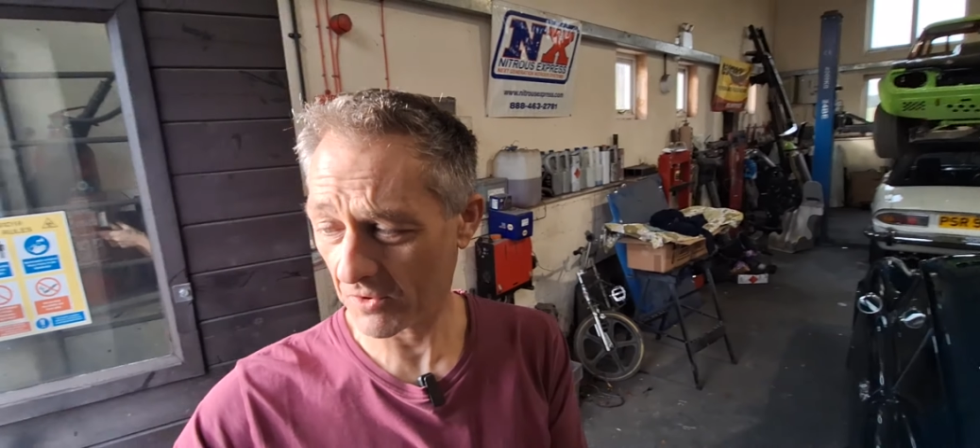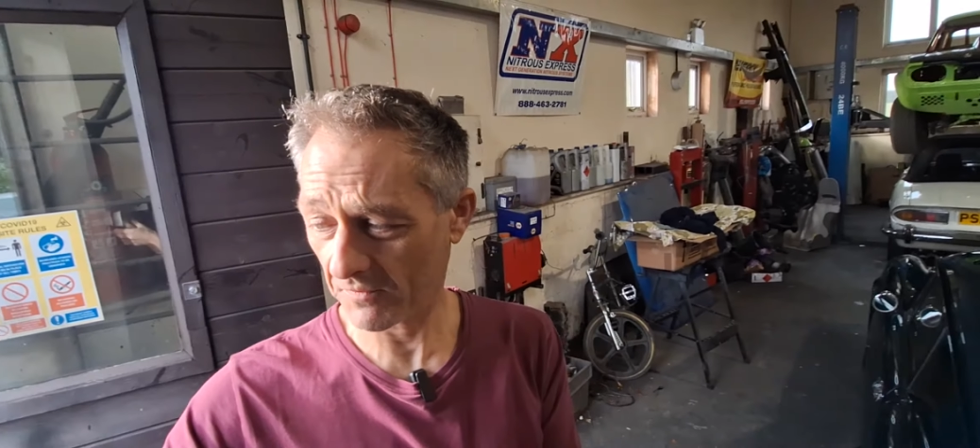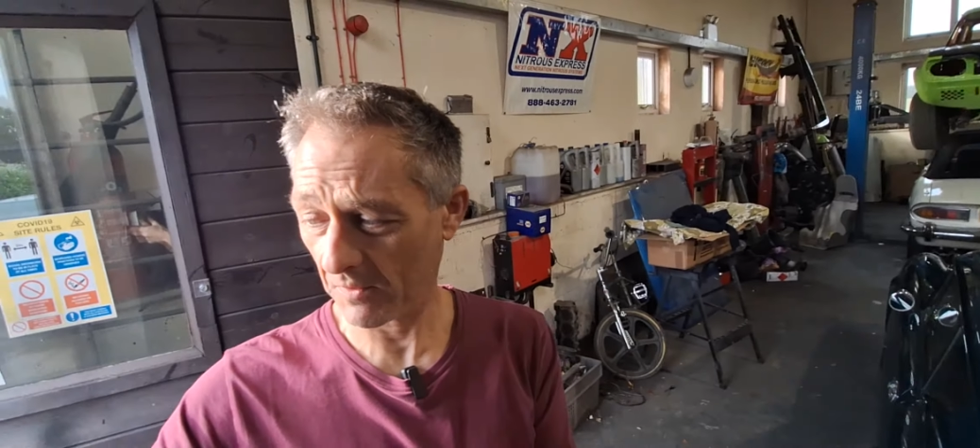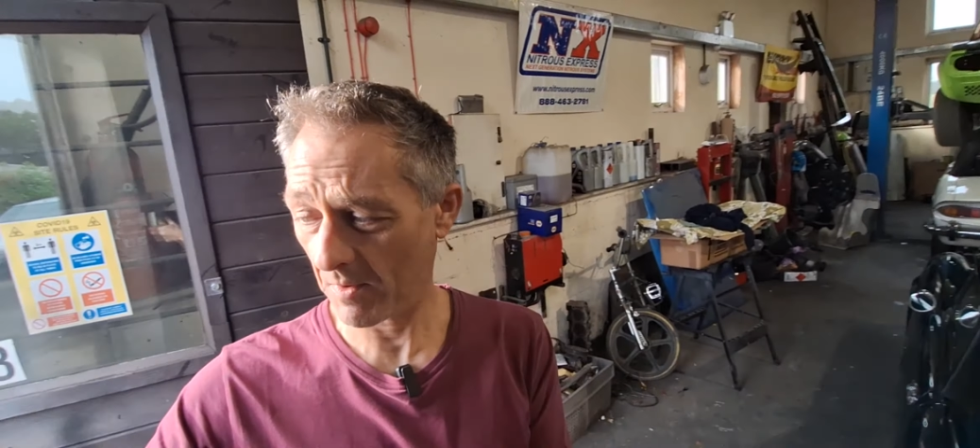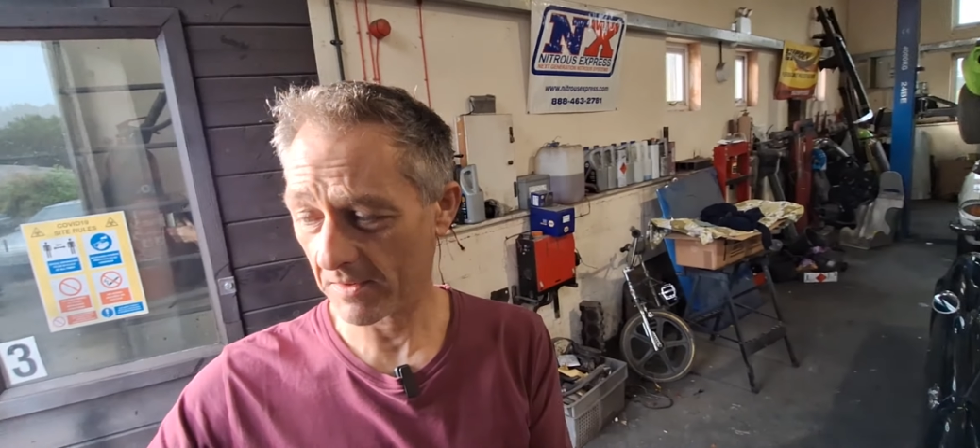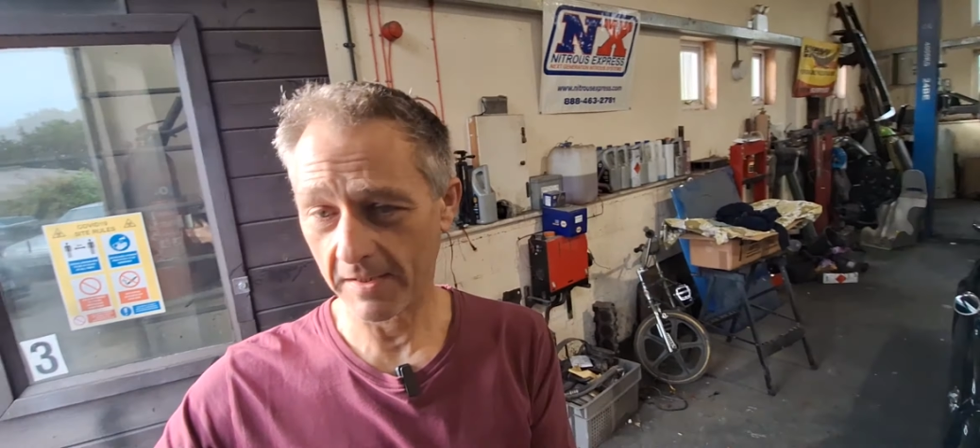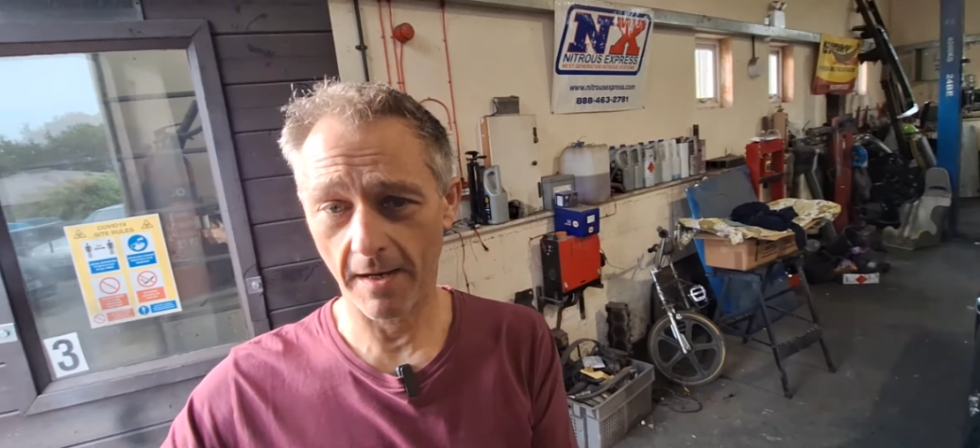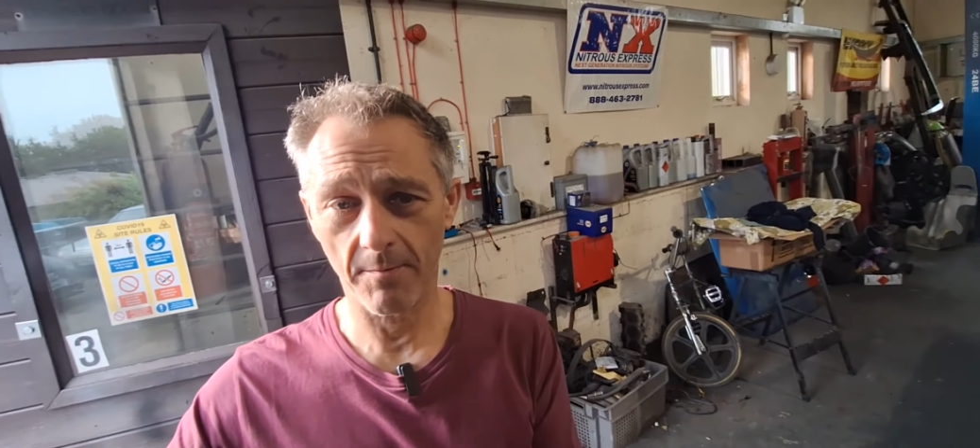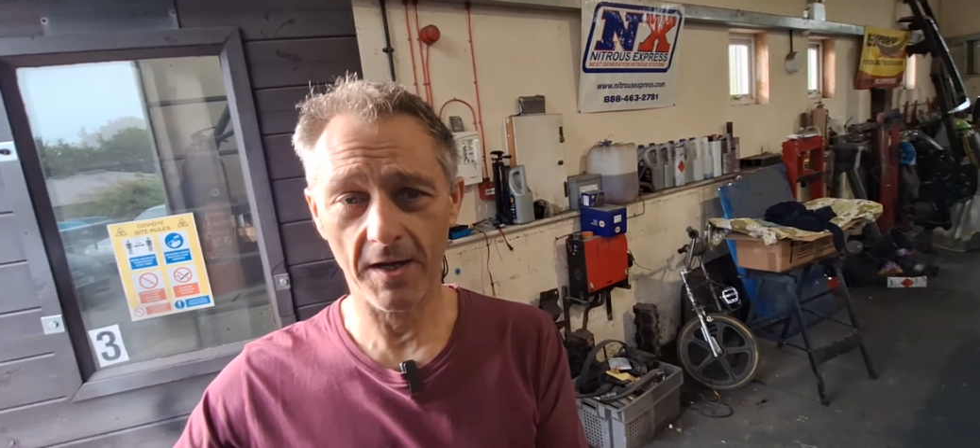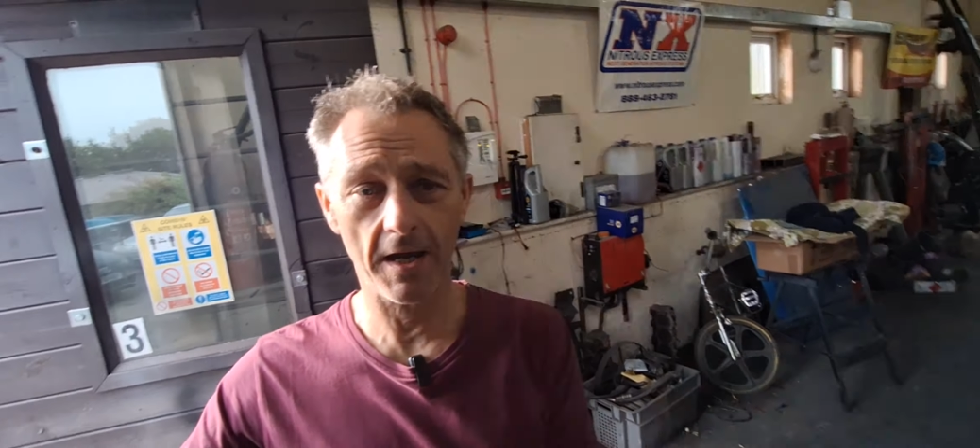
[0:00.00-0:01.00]
just for the
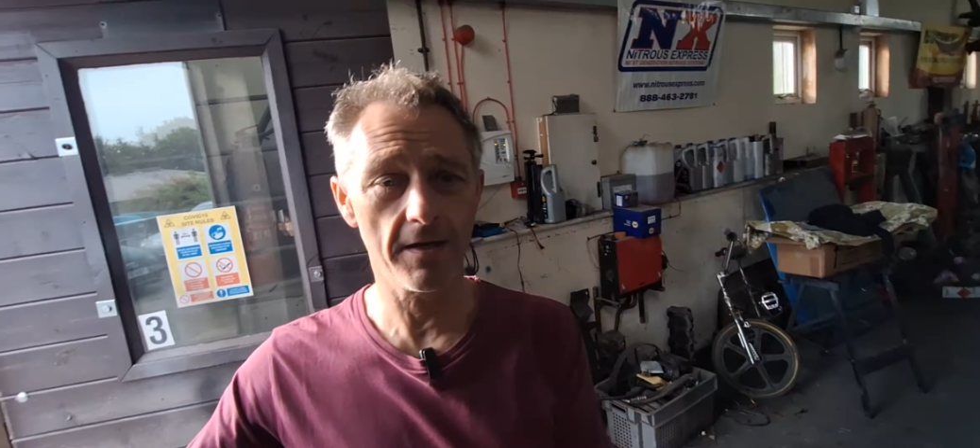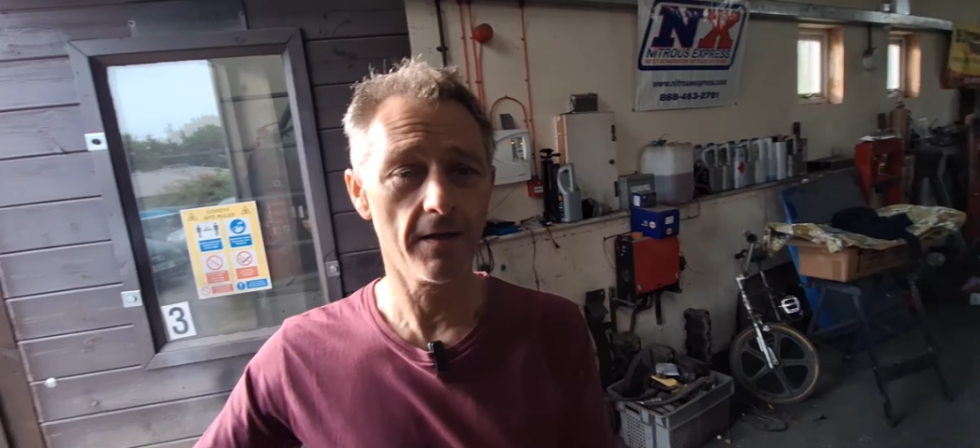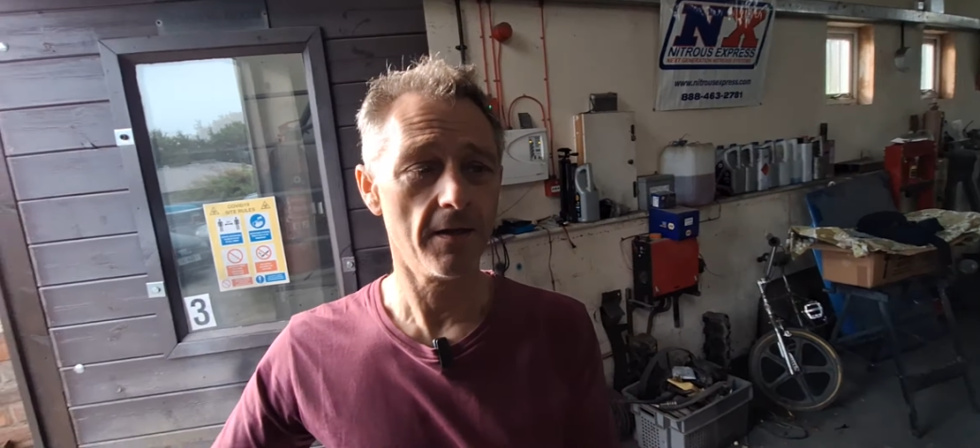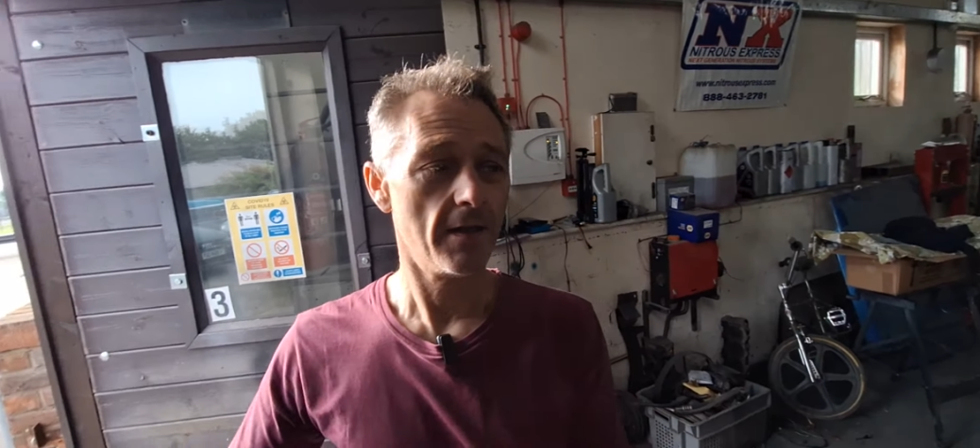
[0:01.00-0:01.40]
time being.